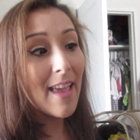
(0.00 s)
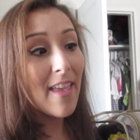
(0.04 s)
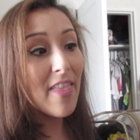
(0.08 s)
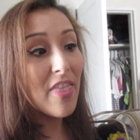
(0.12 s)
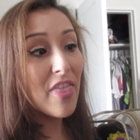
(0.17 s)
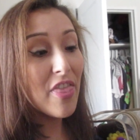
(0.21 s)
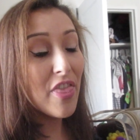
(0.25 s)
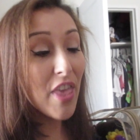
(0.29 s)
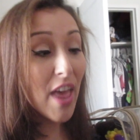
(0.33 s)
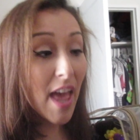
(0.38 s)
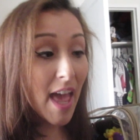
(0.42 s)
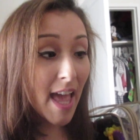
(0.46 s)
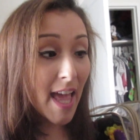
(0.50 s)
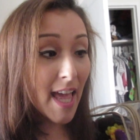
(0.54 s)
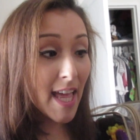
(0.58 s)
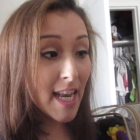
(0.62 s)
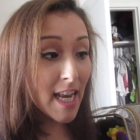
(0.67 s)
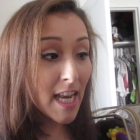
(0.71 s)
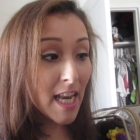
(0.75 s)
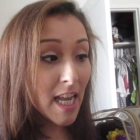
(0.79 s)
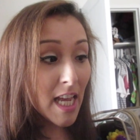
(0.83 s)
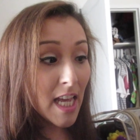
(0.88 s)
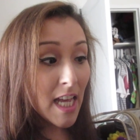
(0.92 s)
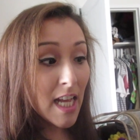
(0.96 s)
And
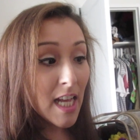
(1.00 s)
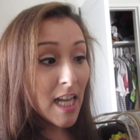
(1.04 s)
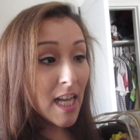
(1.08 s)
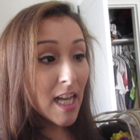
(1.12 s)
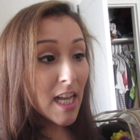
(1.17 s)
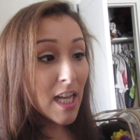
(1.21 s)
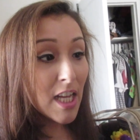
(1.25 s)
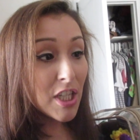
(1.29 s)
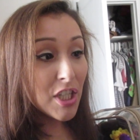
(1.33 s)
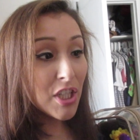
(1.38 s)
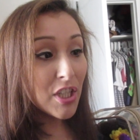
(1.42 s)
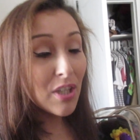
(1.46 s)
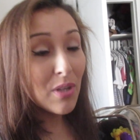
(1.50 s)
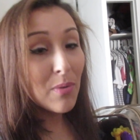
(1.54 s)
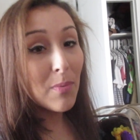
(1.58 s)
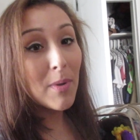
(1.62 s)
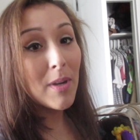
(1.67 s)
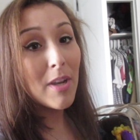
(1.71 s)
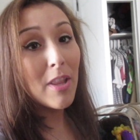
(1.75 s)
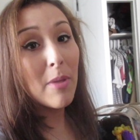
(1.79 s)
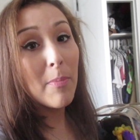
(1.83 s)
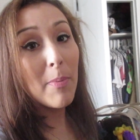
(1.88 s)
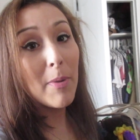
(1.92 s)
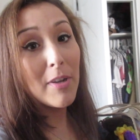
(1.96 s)
then she's gonna wear
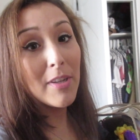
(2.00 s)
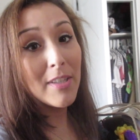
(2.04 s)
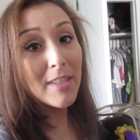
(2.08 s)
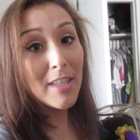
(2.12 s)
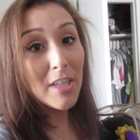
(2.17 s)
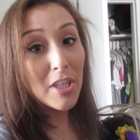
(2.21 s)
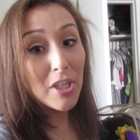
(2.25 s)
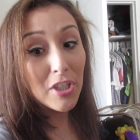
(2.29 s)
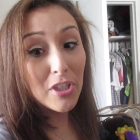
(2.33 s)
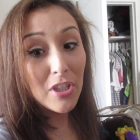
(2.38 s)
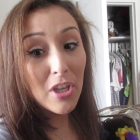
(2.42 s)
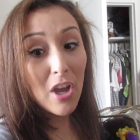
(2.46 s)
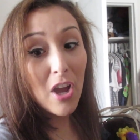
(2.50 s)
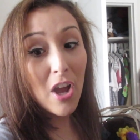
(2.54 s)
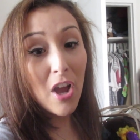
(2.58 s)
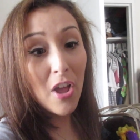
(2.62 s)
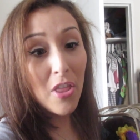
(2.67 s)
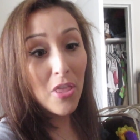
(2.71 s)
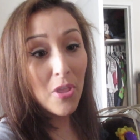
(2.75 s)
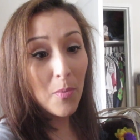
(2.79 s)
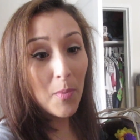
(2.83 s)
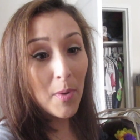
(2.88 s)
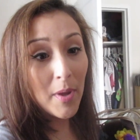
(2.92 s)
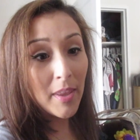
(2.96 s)
another pair of sneakers
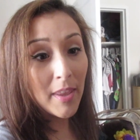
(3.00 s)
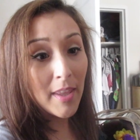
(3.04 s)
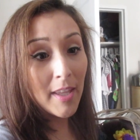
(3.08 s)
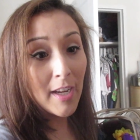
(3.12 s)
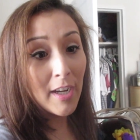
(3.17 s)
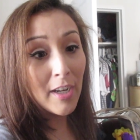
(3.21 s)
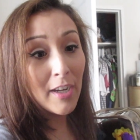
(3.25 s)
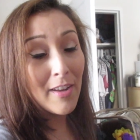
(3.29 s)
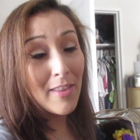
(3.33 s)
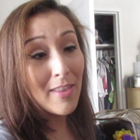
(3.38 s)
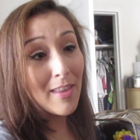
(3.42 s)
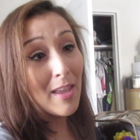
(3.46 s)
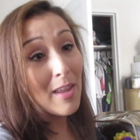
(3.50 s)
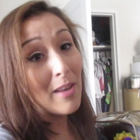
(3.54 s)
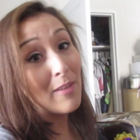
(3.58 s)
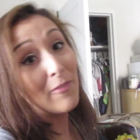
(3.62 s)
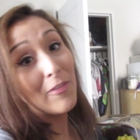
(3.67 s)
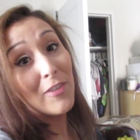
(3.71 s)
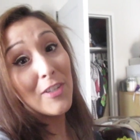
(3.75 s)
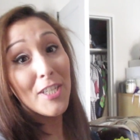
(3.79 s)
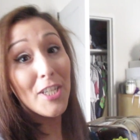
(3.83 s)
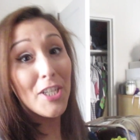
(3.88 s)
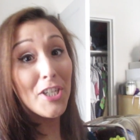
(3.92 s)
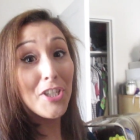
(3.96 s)
on the way there. And then
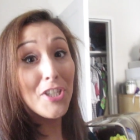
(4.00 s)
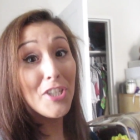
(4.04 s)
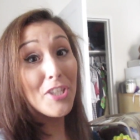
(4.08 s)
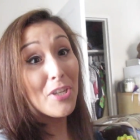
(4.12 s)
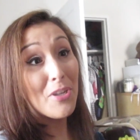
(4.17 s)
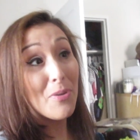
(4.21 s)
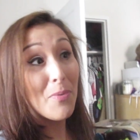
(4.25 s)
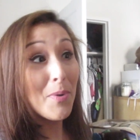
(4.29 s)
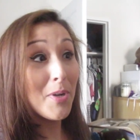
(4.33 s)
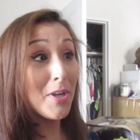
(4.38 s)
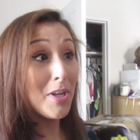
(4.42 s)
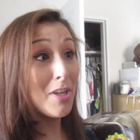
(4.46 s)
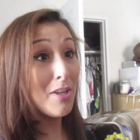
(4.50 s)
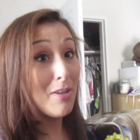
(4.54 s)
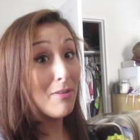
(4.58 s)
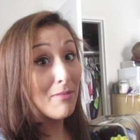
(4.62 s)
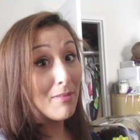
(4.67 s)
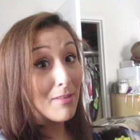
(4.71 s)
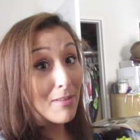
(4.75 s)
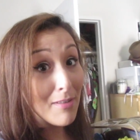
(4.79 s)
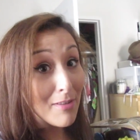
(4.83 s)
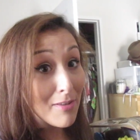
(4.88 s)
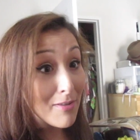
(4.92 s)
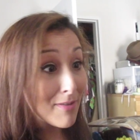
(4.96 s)
for dinner, she's gonna wear a cute
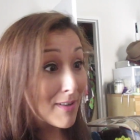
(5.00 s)
little